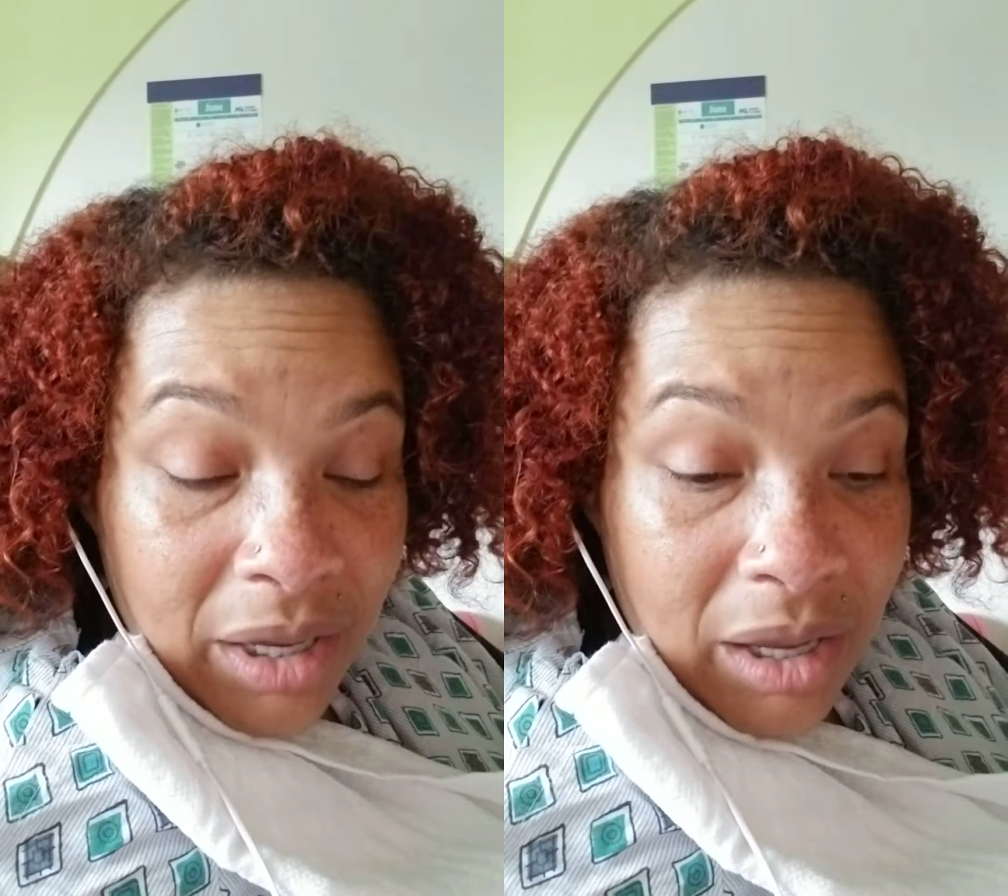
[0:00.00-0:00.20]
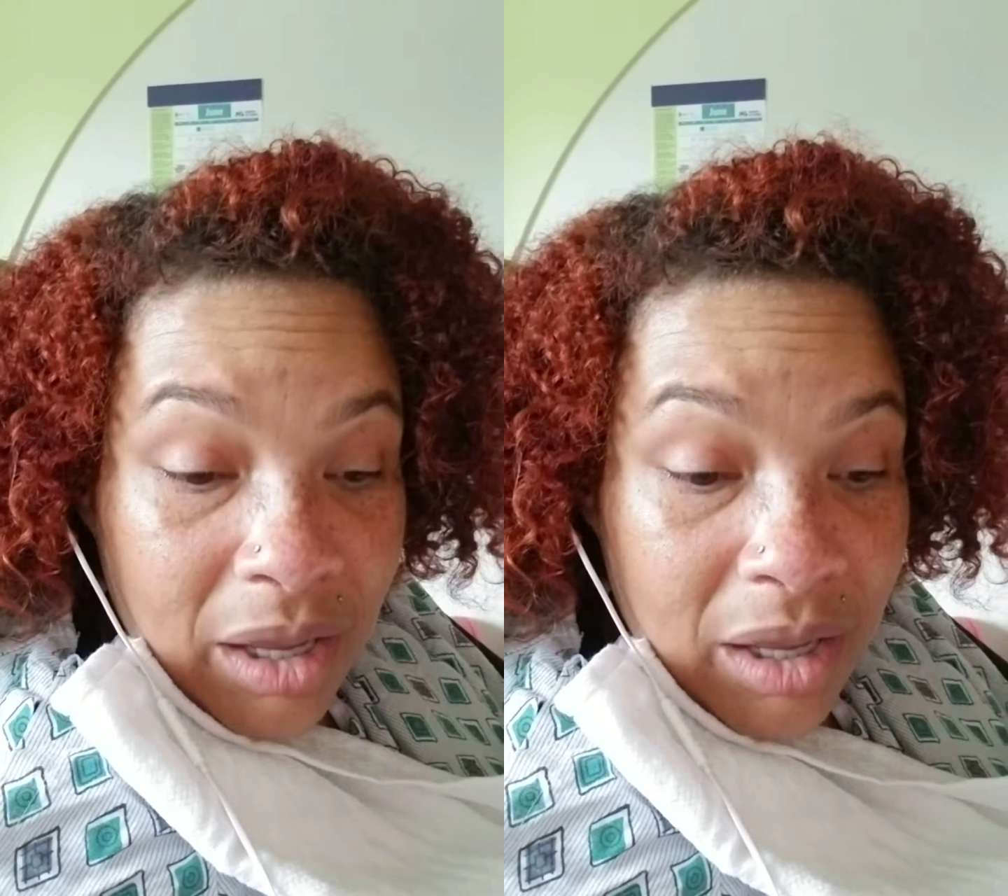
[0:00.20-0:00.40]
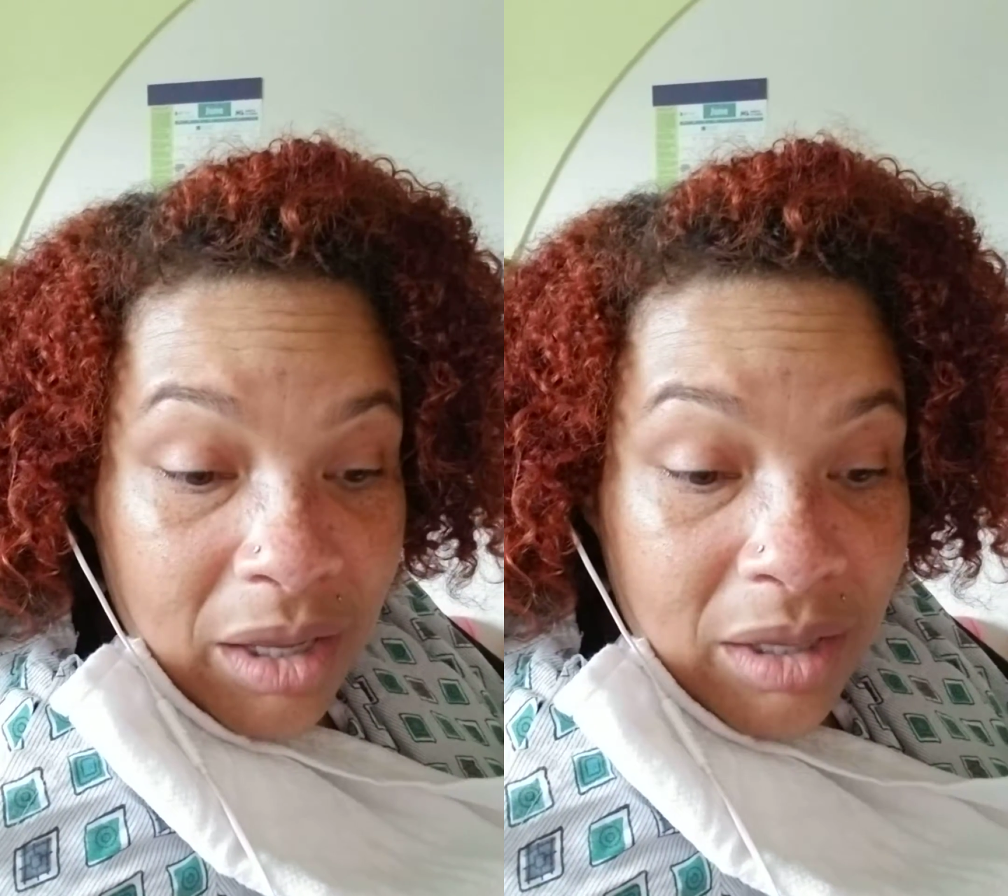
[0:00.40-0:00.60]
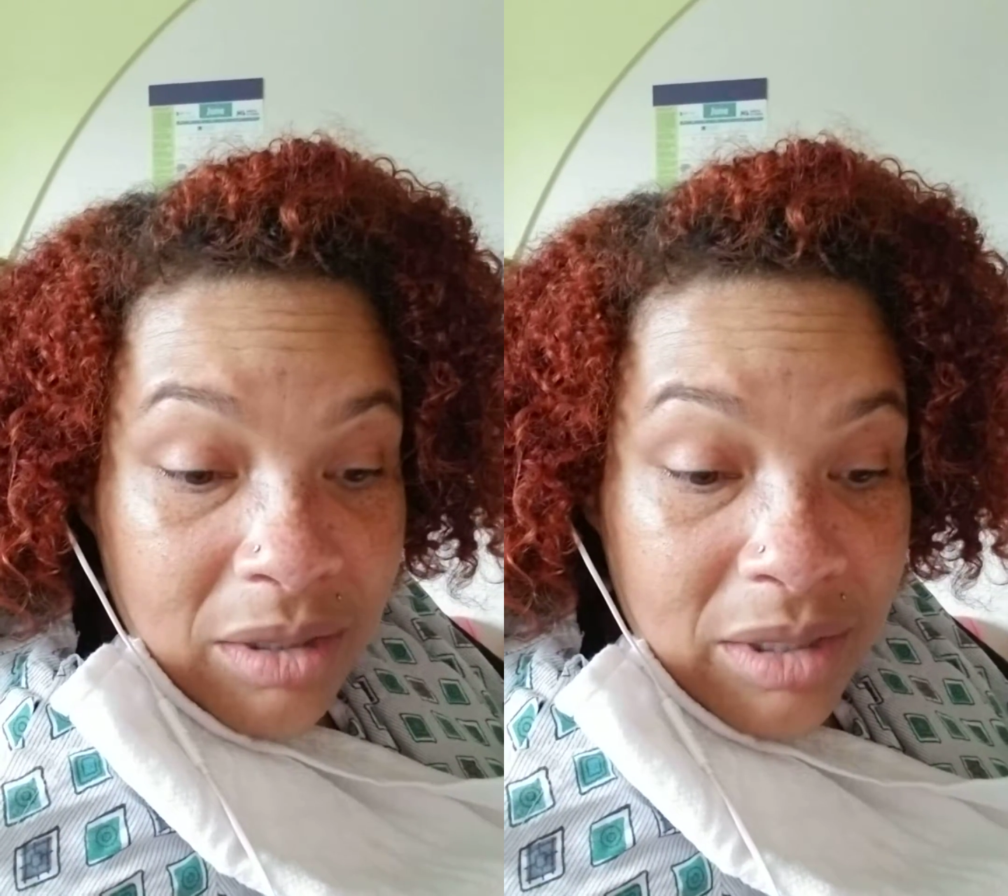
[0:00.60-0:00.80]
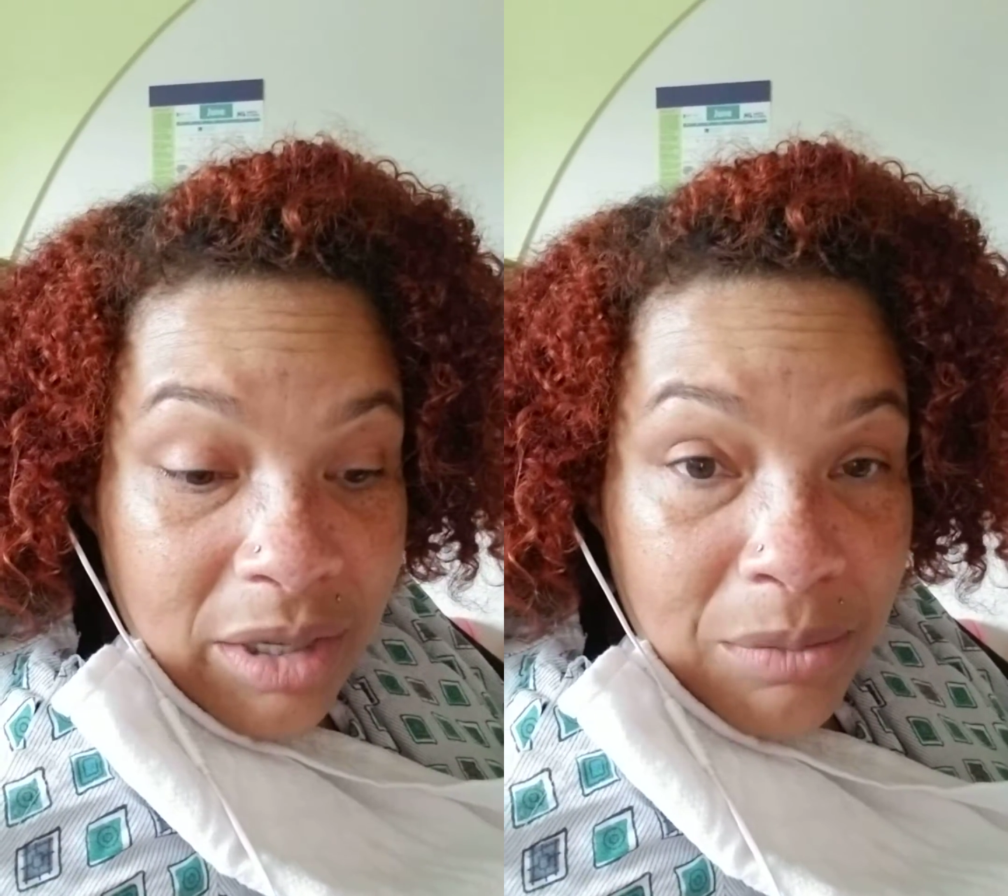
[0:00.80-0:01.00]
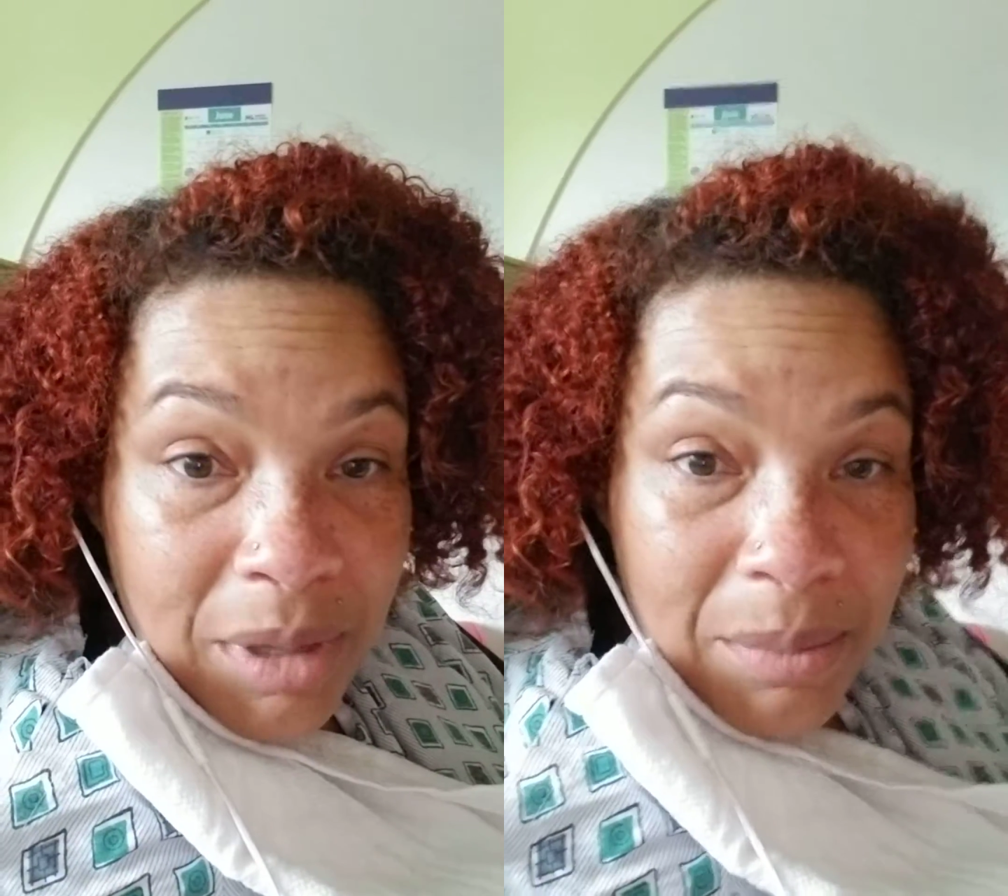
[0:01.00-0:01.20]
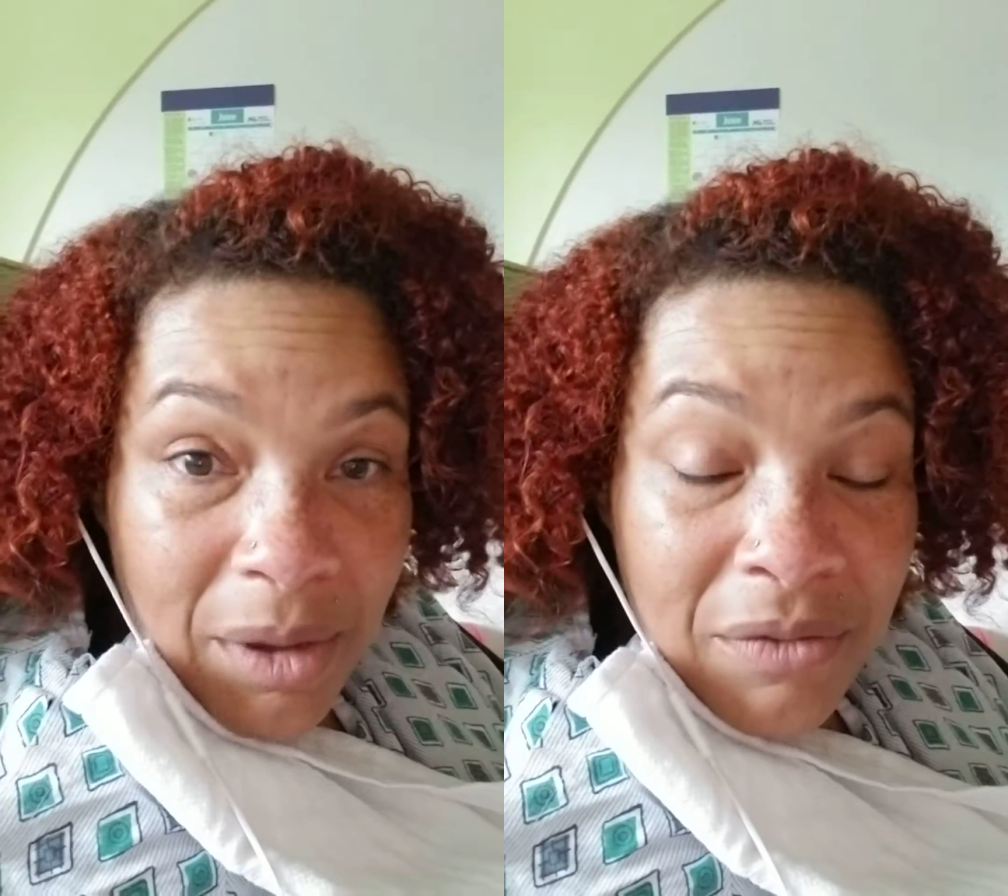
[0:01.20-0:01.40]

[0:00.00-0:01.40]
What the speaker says: It'll be about